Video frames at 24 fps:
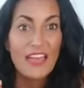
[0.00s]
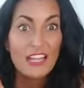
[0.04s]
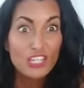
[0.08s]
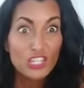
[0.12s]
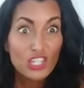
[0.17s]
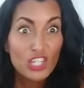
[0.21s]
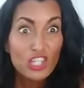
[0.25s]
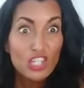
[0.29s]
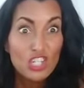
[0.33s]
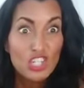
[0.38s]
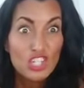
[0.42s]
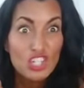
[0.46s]

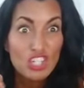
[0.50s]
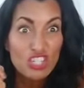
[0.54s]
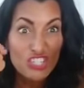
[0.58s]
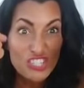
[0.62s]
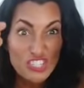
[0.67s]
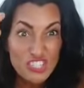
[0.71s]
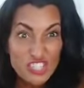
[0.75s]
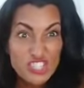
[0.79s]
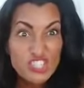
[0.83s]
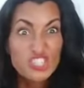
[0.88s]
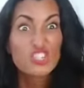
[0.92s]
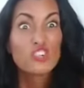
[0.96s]
that
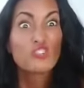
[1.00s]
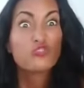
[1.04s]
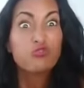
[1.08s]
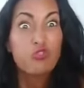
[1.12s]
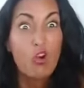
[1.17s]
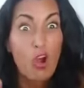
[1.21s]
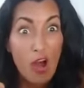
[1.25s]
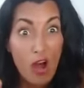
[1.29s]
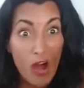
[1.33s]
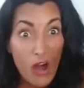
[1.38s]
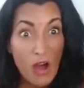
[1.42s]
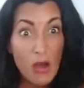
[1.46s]
good
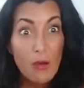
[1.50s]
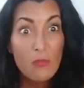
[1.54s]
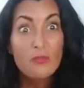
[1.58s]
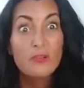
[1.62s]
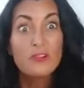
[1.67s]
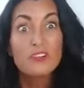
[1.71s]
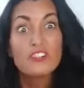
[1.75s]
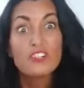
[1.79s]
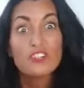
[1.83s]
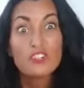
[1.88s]
scrub,